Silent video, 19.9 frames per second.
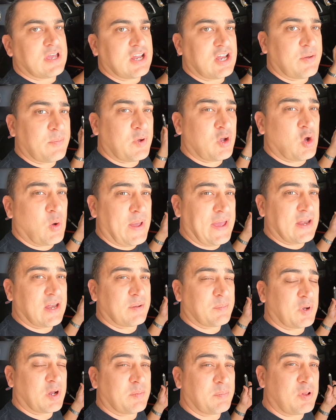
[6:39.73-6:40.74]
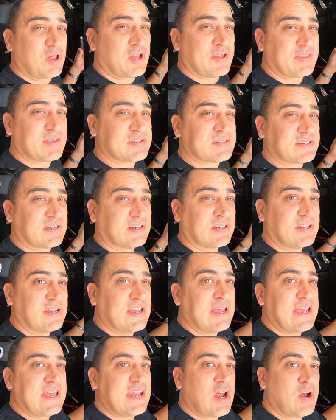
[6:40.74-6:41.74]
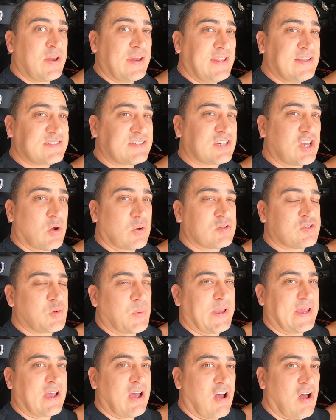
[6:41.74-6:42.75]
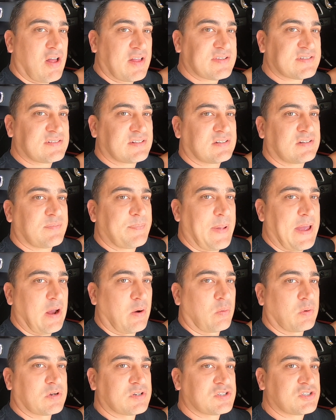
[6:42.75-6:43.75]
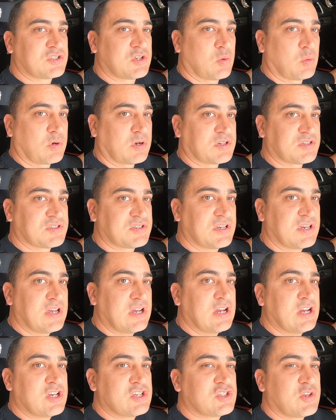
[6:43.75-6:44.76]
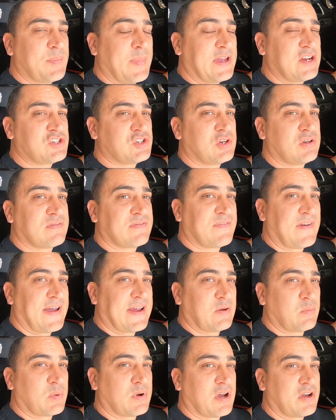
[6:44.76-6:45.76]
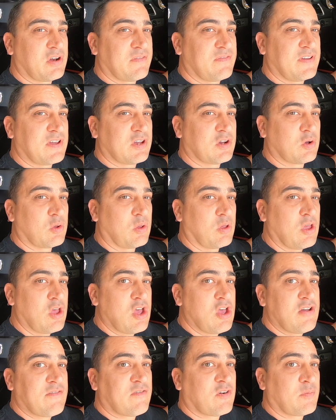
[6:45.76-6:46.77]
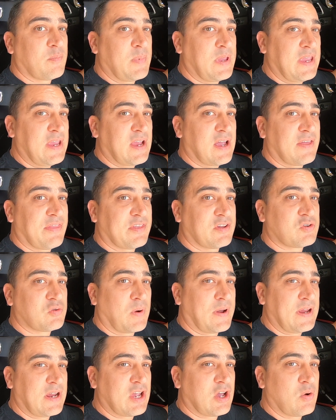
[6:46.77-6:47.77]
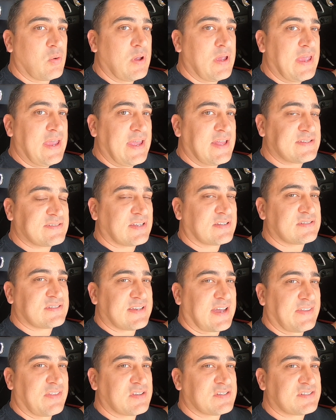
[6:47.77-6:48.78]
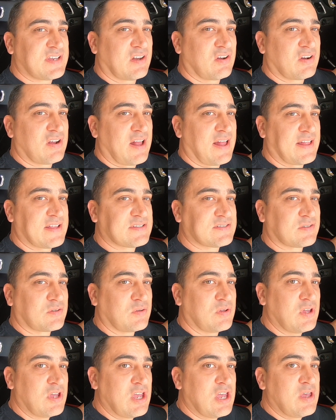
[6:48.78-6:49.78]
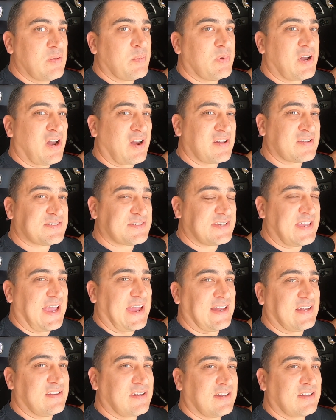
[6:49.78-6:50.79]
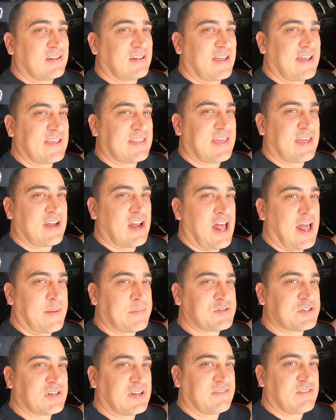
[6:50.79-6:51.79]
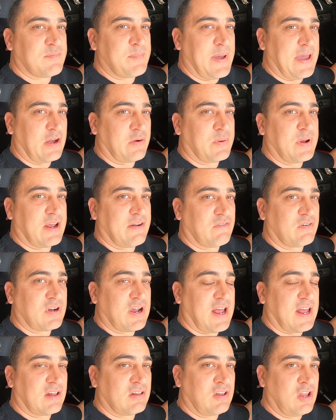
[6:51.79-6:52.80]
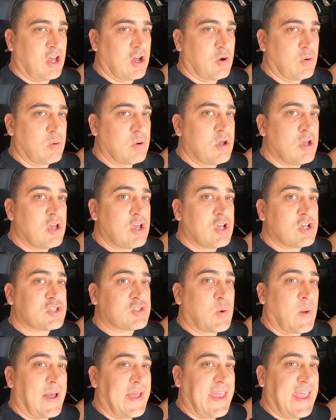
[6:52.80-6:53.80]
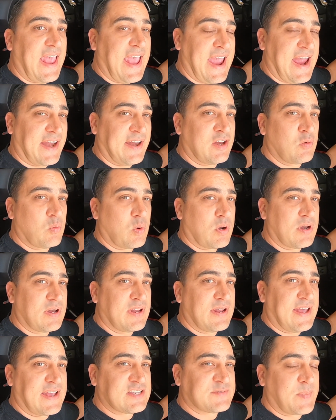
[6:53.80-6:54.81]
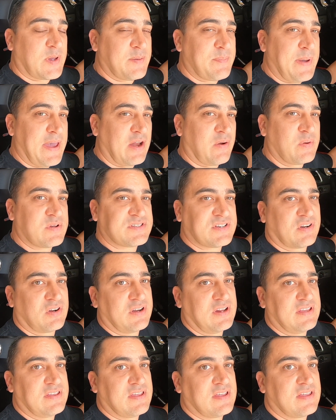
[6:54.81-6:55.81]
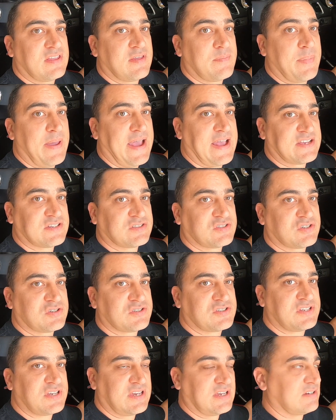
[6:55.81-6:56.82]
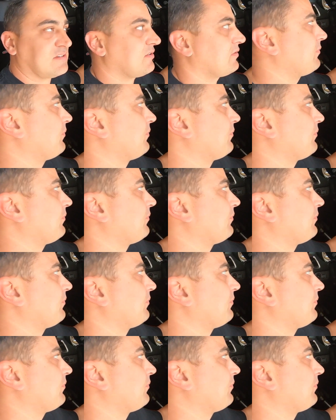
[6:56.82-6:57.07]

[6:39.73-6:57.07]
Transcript: I'm going to go ahead and I'm going to plug this in. Now it needs to go into a constant power source, so make sure you find one on your vehicle. For me, on the Durango, it's inside the center console. But honestly, I didn't like that option if the battery ever got low, so I added one as my battery's underneath the passenger seat.